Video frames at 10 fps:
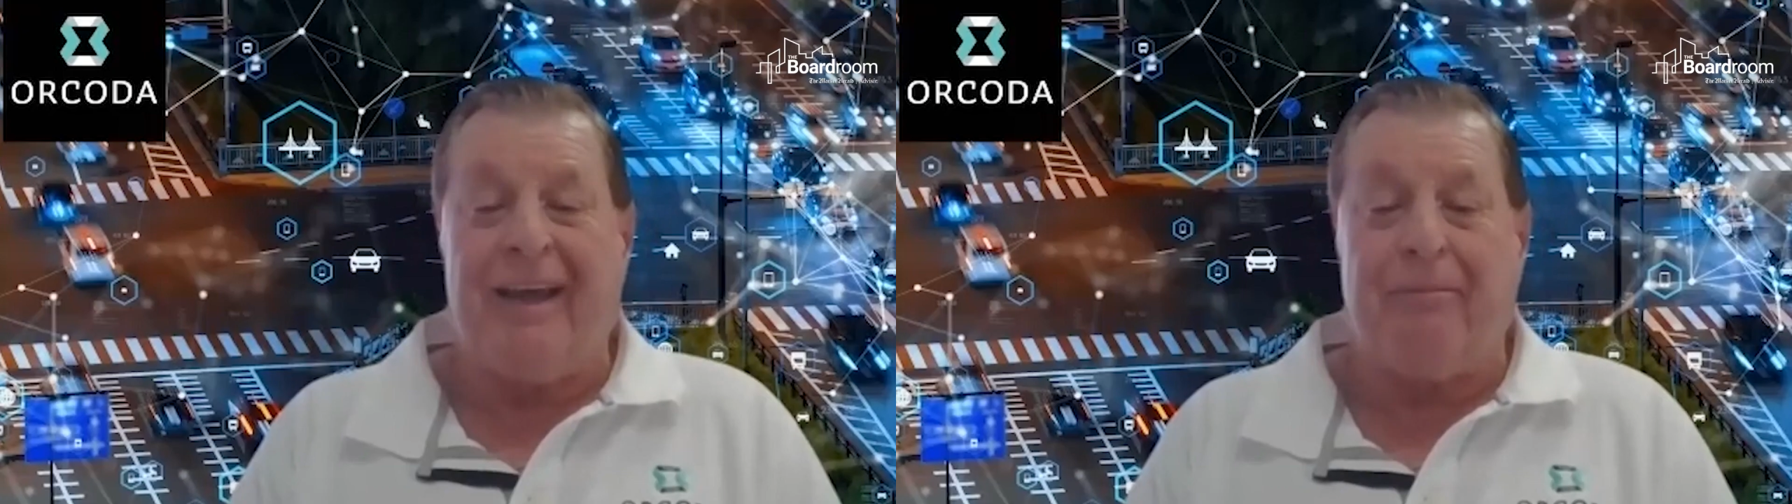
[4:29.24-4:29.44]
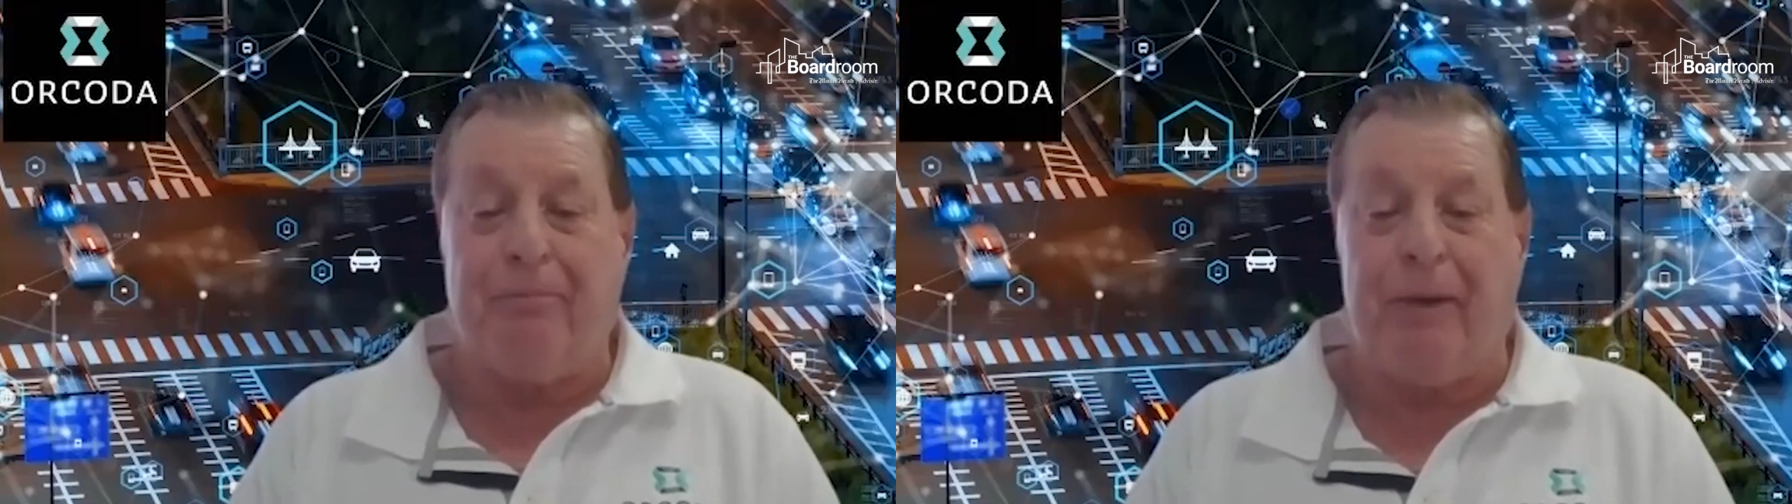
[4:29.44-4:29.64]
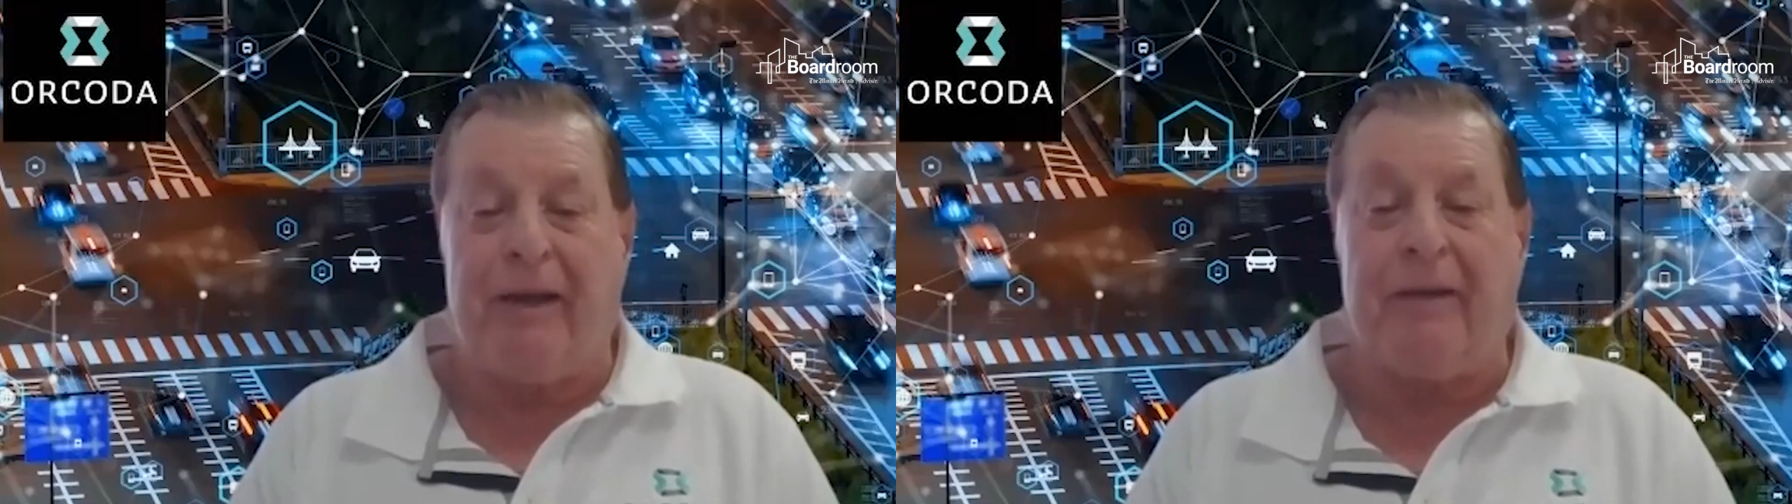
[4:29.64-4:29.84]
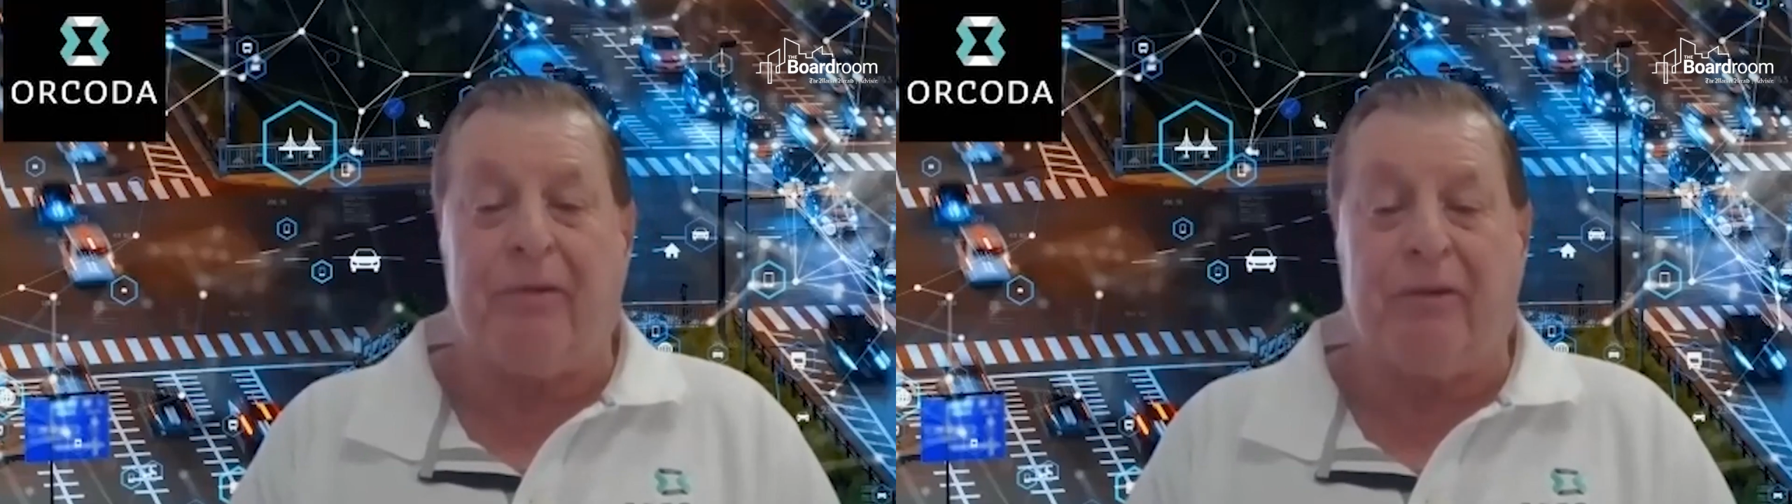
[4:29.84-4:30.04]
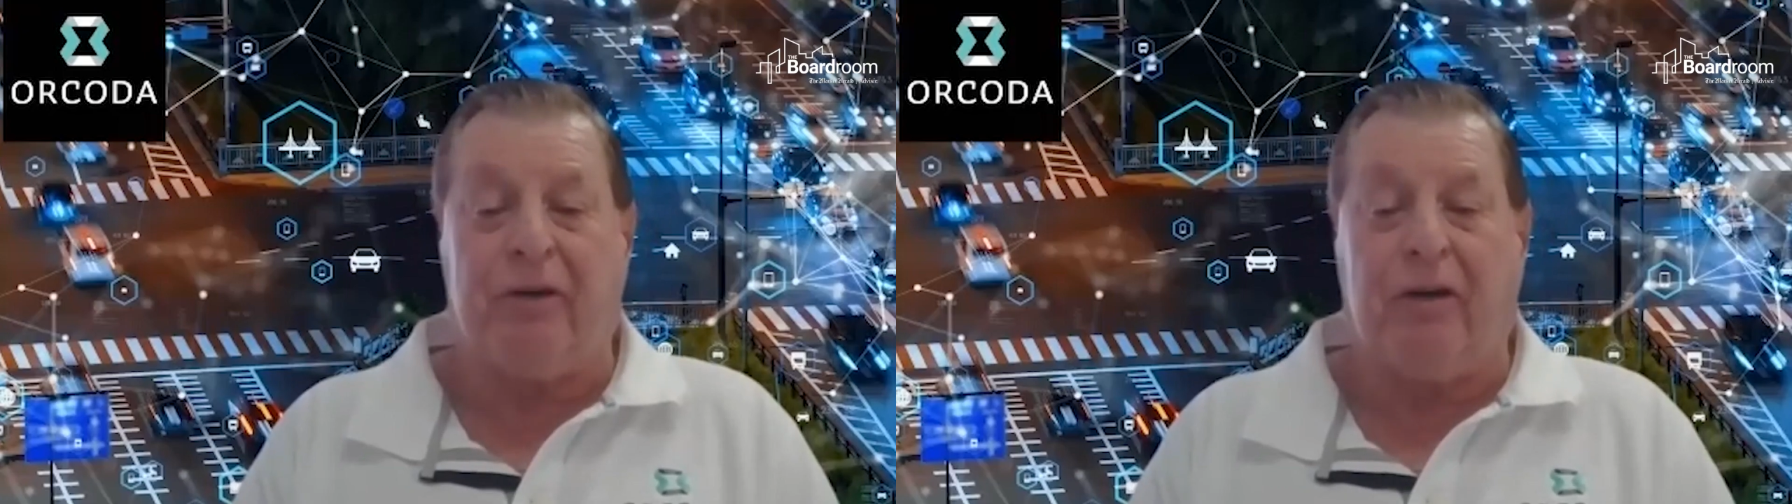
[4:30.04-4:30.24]
and Better
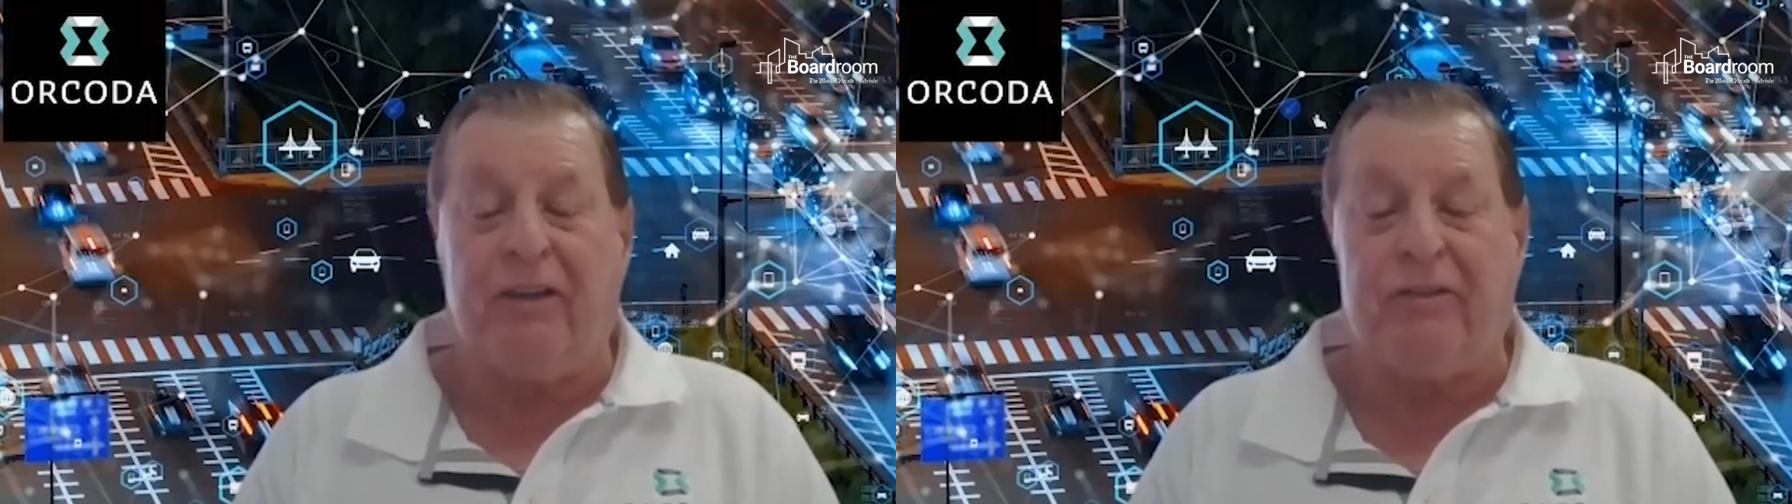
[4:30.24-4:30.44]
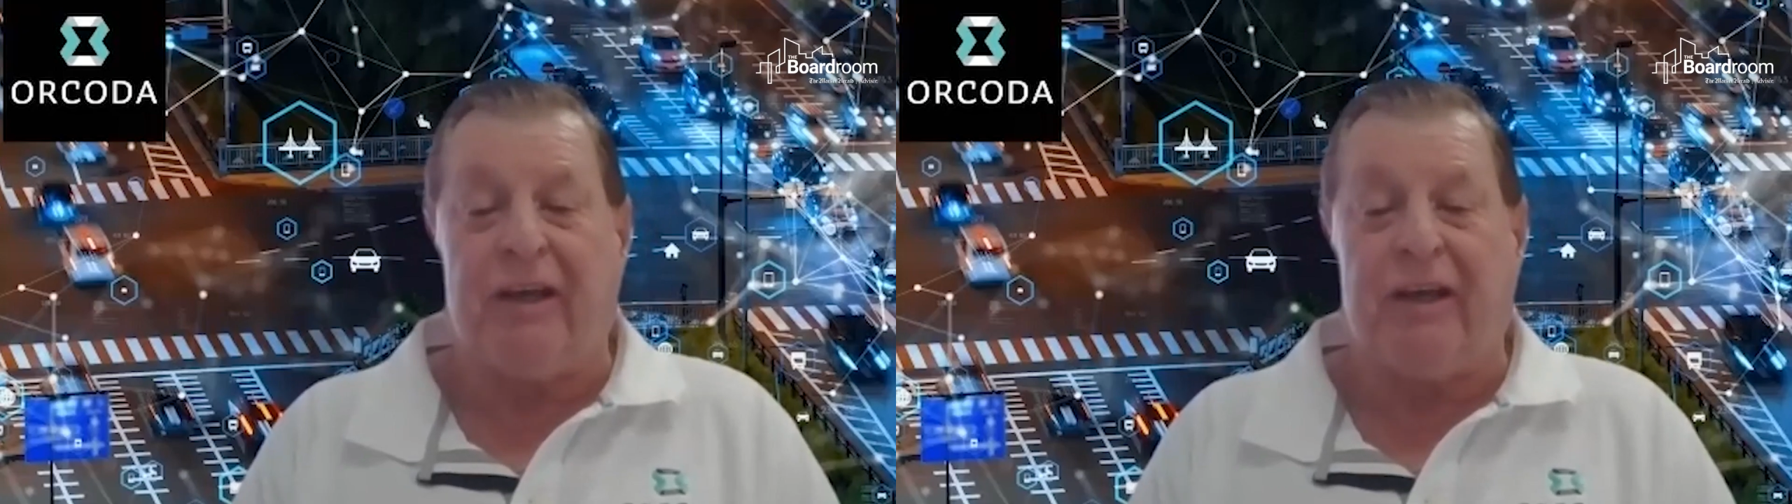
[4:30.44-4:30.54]
provides